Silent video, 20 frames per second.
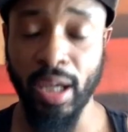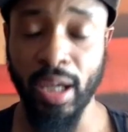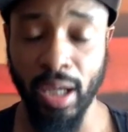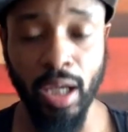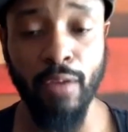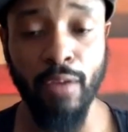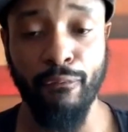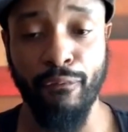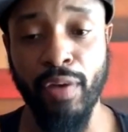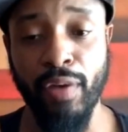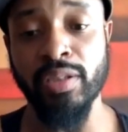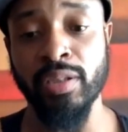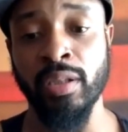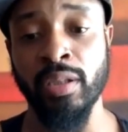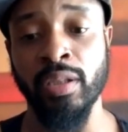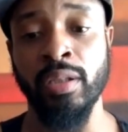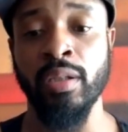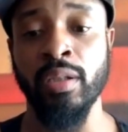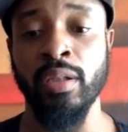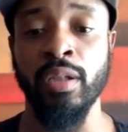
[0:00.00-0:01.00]
and
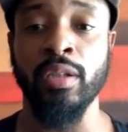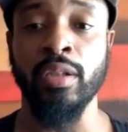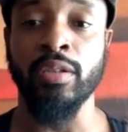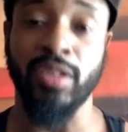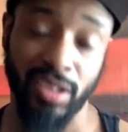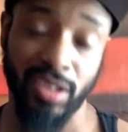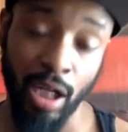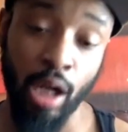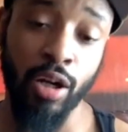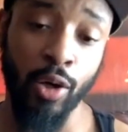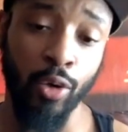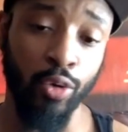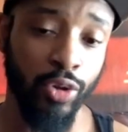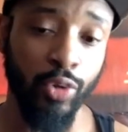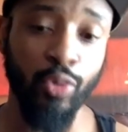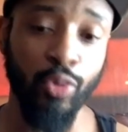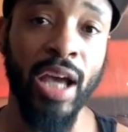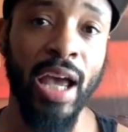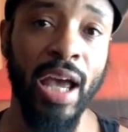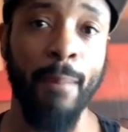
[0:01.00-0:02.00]
physically to go
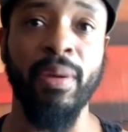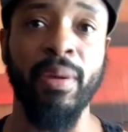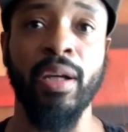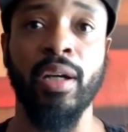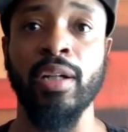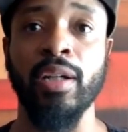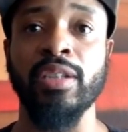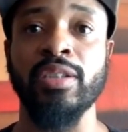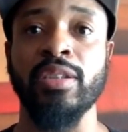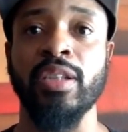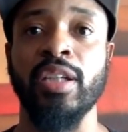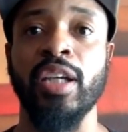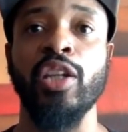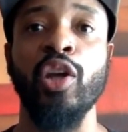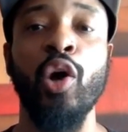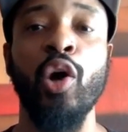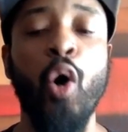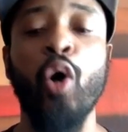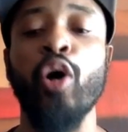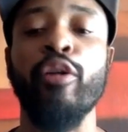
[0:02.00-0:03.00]
through that, because in
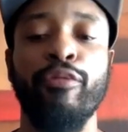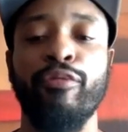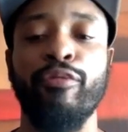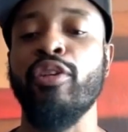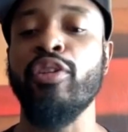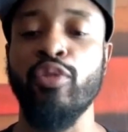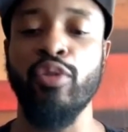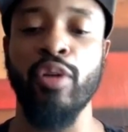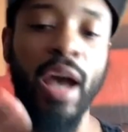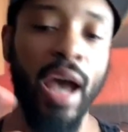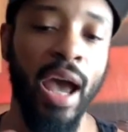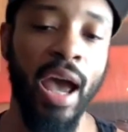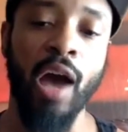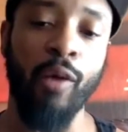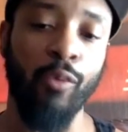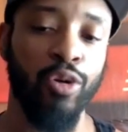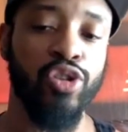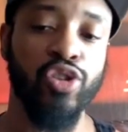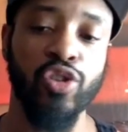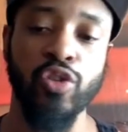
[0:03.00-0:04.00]
order for you to
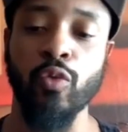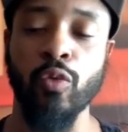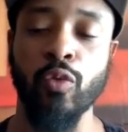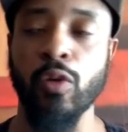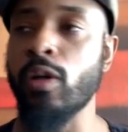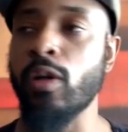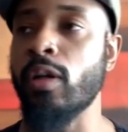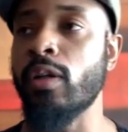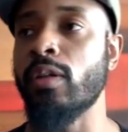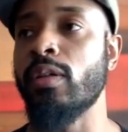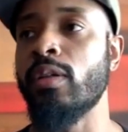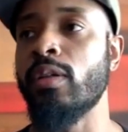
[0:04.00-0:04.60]
have what you want,